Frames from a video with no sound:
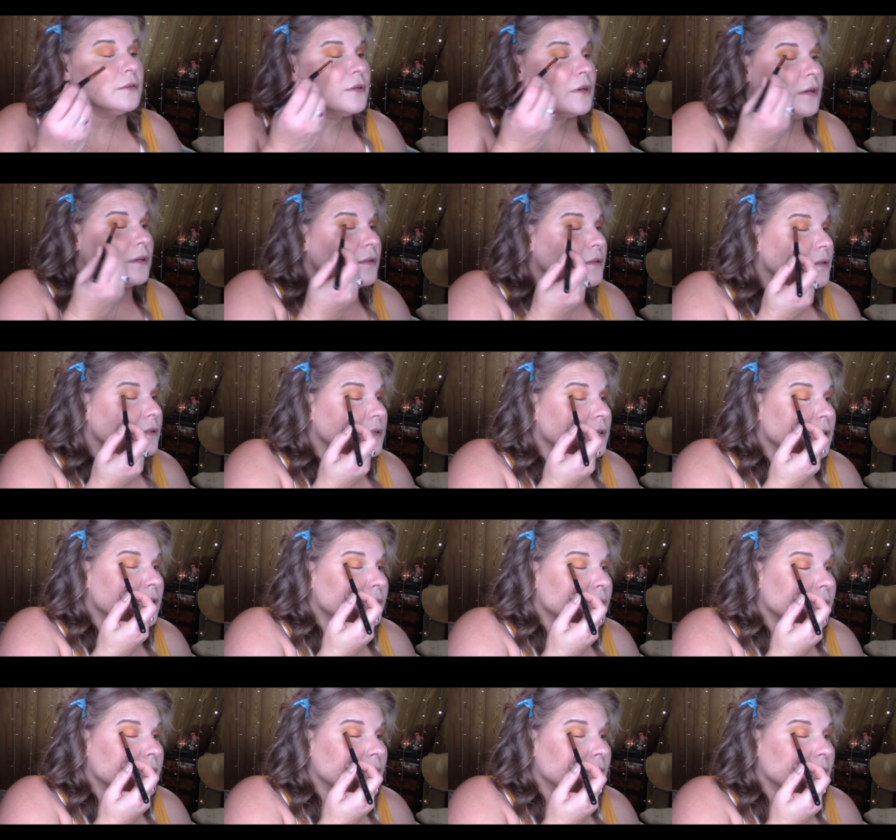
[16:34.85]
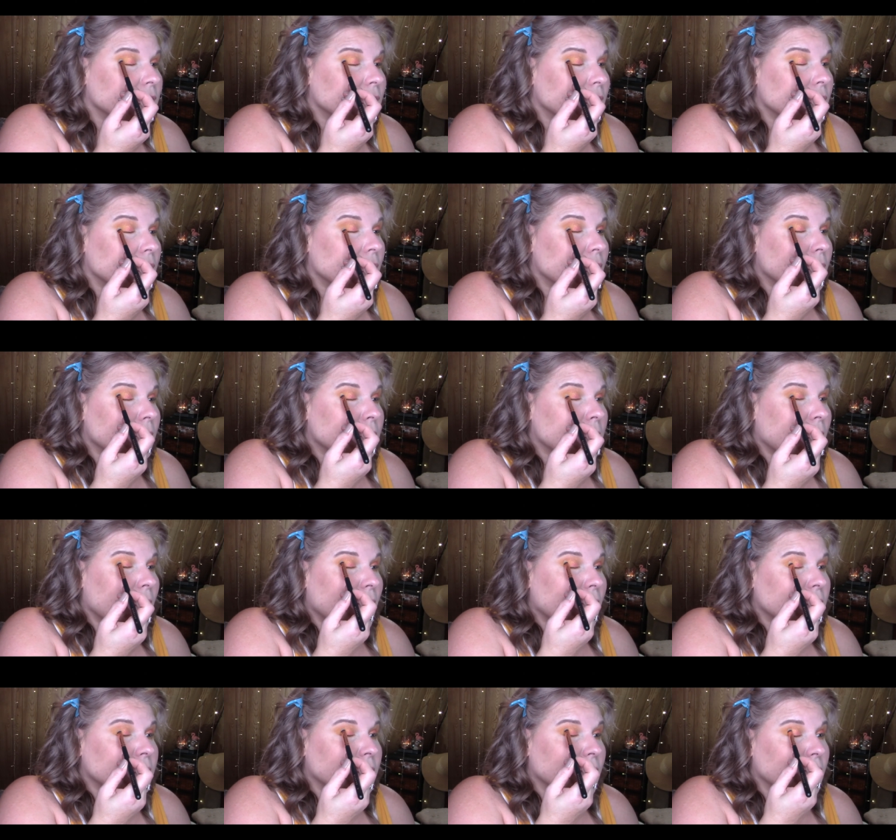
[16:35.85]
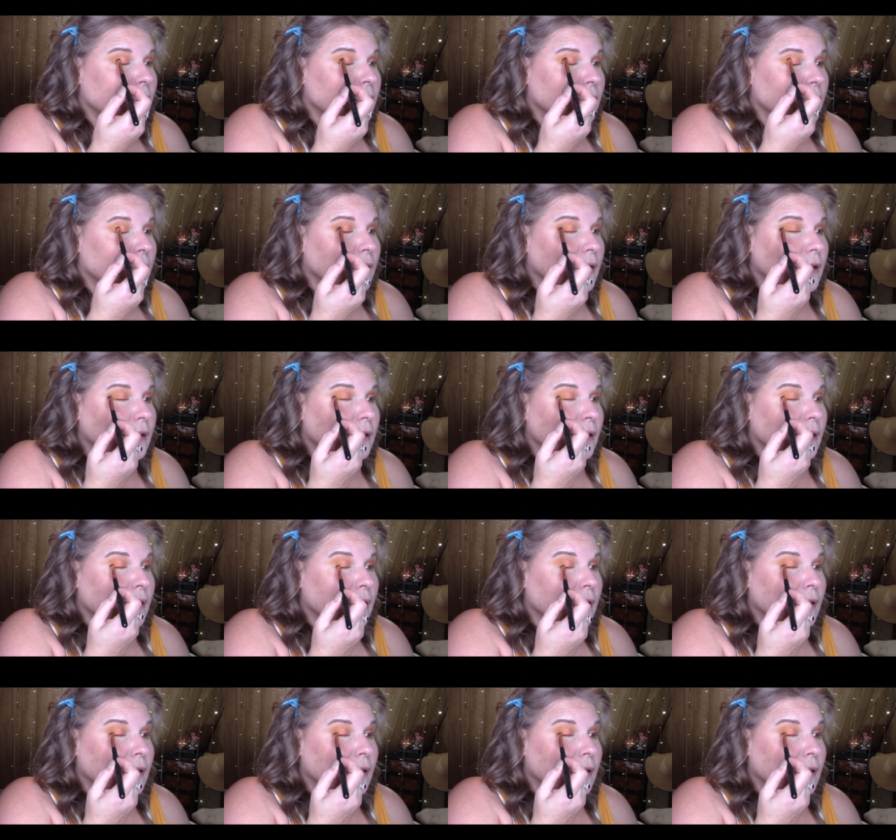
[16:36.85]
just see if we can pack that on